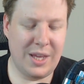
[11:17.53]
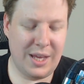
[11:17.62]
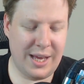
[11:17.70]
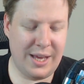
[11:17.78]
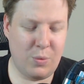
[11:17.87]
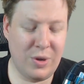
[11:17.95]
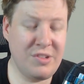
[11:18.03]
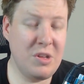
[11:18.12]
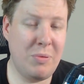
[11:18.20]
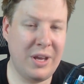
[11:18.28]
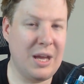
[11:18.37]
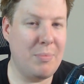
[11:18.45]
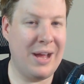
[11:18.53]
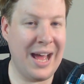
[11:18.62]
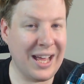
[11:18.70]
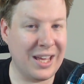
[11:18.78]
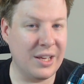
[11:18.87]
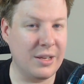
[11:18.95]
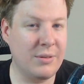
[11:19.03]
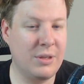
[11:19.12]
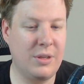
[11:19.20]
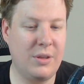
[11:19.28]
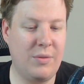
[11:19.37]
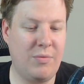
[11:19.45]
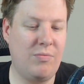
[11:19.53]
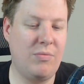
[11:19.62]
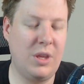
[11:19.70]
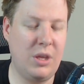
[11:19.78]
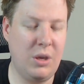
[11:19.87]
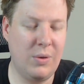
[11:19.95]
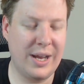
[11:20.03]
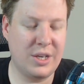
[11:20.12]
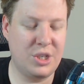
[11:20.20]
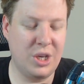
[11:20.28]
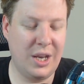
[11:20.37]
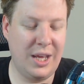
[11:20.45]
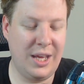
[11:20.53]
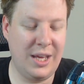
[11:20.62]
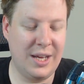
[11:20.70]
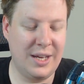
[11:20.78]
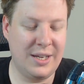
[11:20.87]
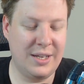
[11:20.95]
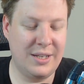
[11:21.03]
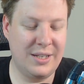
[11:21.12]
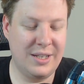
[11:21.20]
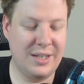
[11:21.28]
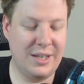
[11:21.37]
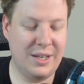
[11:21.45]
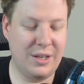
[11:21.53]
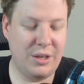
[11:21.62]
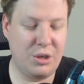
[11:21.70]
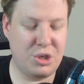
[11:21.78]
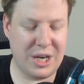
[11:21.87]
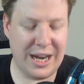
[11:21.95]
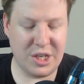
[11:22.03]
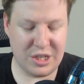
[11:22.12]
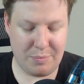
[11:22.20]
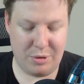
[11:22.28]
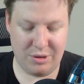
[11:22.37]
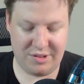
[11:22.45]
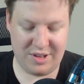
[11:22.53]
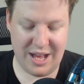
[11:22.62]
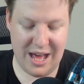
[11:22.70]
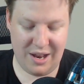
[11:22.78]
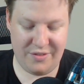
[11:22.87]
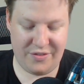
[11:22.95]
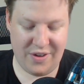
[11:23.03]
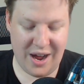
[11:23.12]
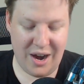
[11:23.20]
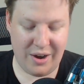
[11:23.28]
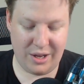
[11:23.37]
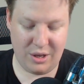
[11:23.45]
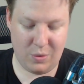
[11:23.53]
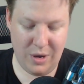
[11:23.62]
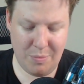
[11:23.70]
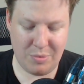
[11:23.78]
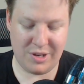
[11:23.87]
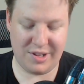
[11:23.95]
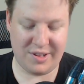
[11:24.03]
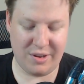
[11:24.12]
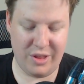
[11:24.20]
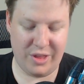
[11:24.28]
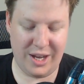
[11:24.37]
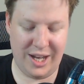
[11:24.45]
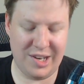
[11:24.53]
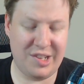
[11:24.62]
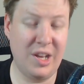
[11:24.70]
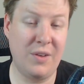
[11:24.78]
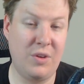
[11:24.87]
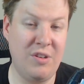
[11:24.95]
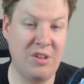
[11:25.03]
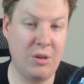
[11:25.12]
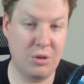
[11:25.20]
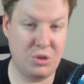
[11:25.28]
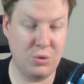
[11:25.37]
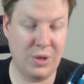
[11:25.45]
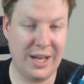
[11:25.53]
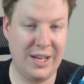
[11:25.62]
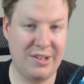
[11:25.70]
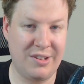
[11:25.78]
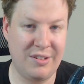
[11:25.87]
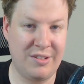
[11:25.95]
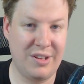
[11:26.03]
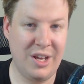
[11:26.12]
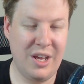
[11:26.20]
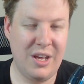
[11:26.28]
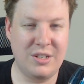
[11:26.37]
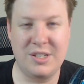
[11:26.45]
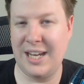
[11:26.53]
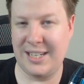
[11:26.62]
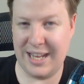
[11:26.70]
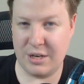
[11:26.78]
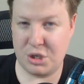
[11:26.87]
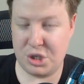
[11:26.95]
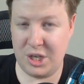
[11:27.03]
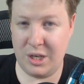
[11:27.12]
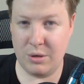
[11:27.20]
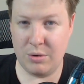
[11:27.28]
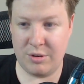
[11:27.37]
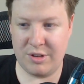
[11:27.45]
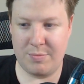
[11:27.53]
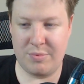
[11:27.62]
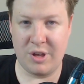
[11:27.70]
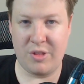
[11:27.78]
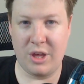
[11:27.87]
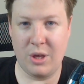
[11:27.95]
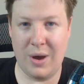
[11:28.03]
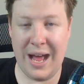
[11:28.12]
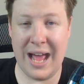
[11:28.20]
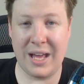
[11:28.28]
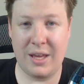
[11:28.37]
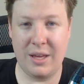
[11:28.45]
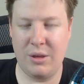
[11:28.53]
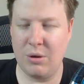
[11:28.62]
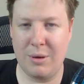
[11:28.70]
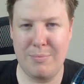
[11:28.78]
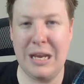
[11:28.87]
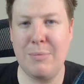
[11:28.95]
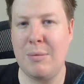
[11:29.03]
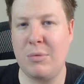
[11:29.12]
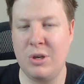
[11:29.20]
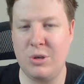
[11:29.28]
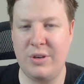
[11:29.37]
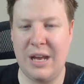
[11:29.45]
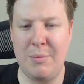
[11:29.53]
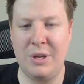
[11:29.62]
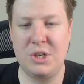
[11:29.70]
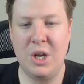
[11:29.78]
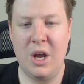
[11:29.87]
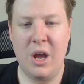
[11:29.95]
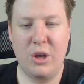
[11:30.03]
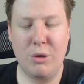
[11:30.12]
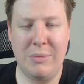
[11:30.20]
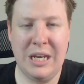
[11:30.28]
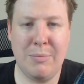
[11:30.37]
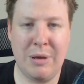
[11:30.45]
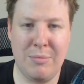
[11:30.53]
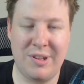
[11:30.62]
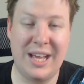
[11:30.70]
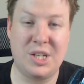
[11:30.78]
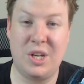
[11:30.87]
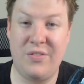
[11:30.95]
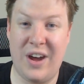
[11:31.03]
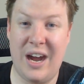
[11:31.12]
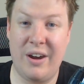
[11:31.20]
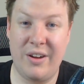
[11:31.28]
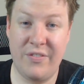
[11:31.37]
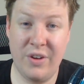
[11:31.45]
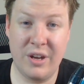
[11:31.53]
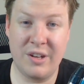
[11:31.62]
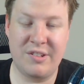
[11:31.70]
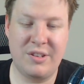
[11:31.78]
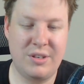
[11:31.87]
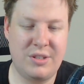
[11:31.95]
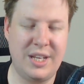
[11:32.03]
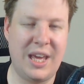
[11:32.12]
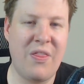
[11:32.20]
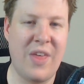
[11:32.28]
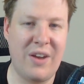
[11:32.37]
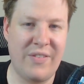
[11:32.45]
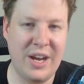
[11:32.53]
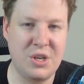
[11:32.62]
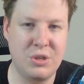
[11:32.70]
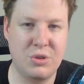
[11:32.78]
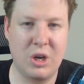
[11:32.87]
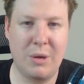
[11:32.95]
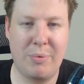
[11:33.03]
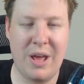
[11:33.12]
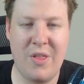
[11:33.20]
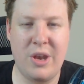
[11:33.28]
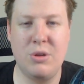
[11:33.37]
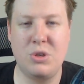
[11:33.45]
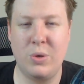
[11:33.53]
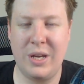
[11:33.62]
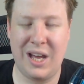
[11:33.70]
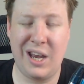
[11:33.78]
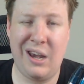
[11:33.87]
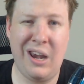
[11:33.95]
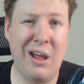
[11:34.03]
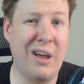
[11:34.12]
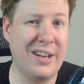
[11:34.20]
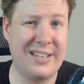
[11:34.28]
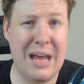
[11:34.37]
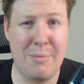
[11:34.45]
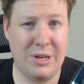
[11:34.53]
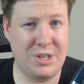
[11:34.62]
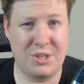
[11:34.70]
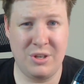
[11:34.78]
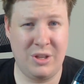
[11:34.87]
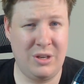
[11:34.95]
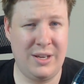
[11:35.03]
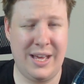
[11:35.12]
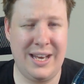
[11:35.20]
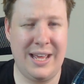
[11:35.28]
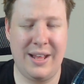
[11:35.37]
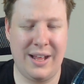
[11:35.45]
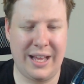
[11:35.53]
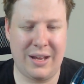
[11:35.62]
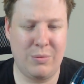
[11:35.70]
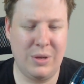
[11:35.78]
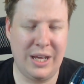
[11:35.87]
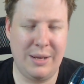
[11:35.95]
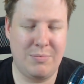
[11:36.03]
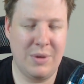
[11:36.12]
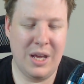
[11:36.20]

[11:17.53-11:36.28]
And once you pick up hacking, you actually you change up your style of firing your weapons so that instead of using your dual lasers to take down shields so that your mini beam can do damage, your mini beam is actually firing first to get that evasion drop, and then you're doing a lot of damage to like a really